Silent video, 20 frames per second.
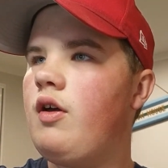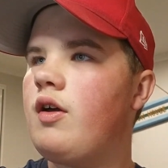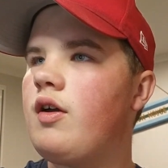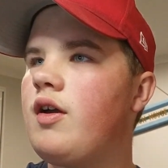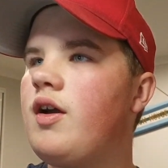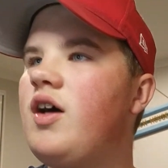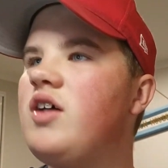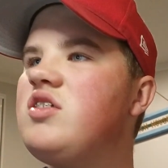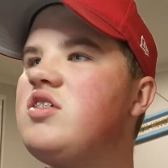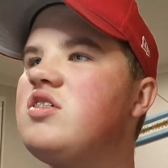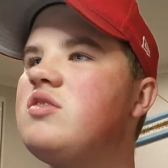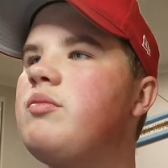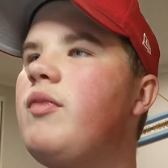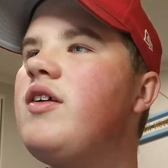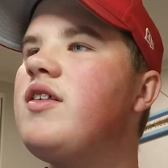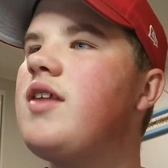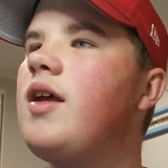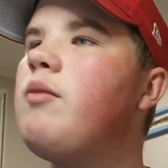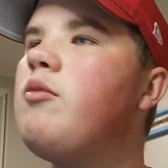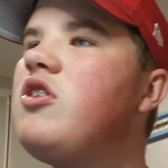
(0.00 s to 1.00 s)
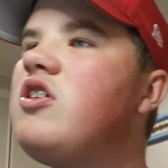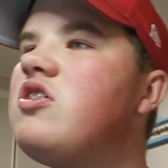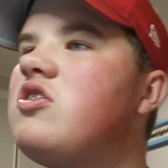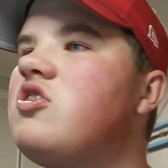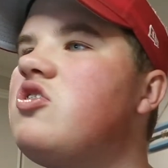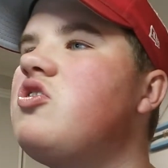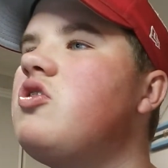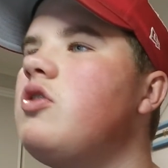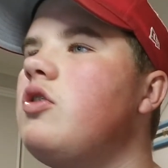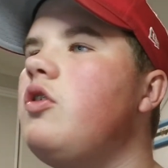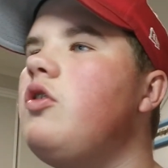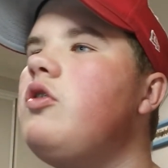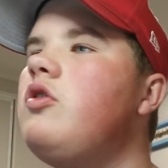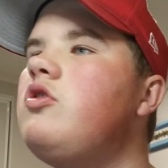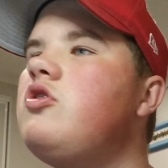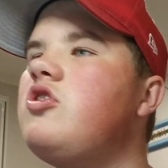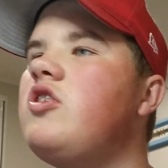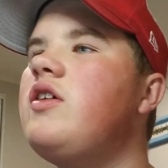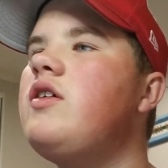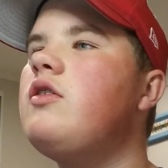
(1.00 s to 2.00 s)
Cast as Matt Damon as Sir
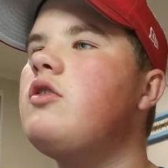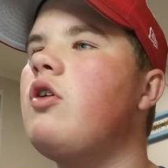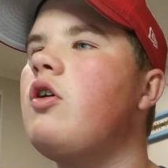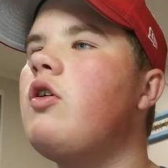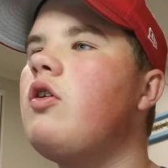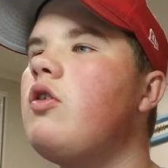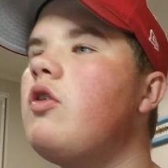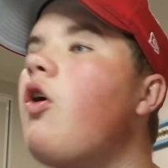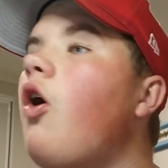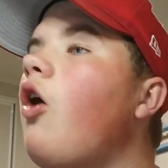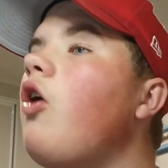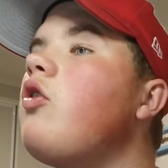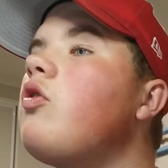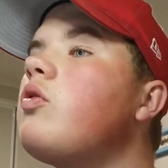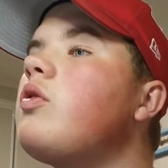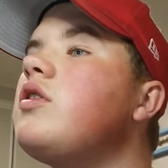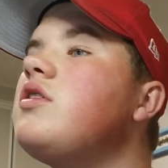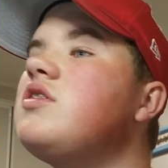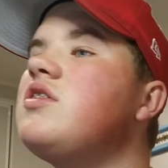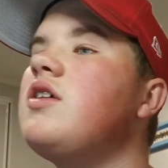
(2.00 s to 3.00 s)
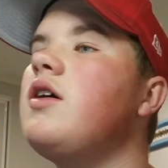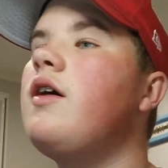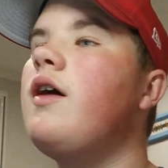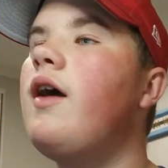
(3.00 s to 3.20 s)
Jean de Congres,